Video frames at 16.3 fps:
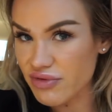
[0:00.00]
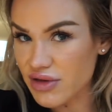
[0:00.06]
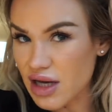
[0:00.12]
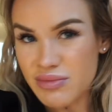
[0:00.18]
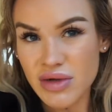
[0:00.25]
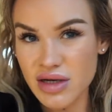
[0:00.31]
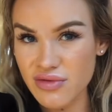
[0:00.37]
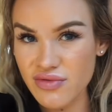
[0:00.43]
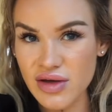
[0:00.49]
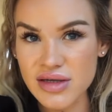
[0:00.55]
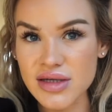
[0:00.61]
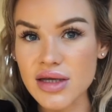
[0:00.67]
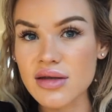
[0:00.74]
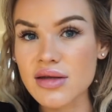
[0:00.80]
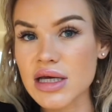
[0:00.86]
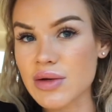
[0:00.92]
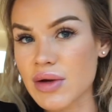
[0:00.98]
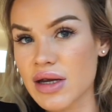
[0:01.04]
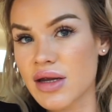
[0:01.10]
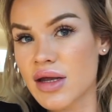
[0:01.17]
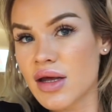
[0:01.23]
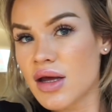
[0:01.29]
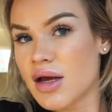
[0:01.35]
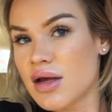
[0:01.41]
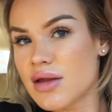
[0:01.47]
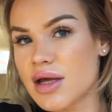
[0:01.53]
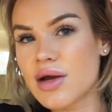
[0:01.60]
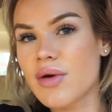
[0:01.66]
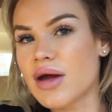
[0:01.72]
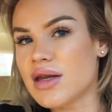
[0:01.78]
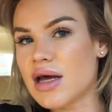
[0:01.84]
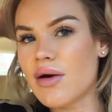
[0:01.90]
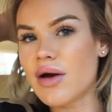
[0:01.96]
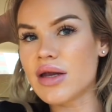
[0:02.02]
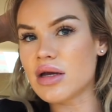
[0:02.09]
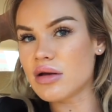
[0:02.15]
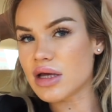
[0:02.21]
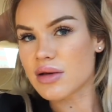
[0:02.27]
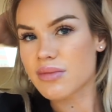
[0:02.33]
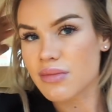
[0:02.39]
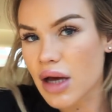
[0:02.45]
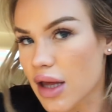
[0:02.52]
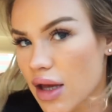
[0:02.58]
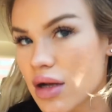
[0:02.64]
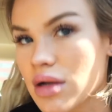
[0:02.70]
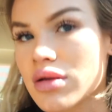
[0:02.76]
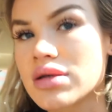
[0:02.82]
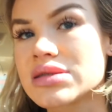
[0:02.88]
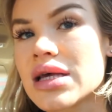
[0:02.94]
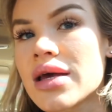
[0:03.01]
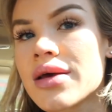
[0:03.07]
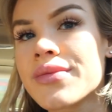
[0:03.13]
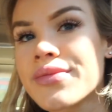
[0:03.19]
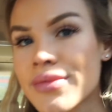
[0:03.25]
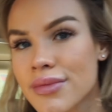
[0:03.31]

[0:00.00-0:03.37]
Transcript: Like, I'm not offended. Like, right, like, right now, I know, like, my hair looks like,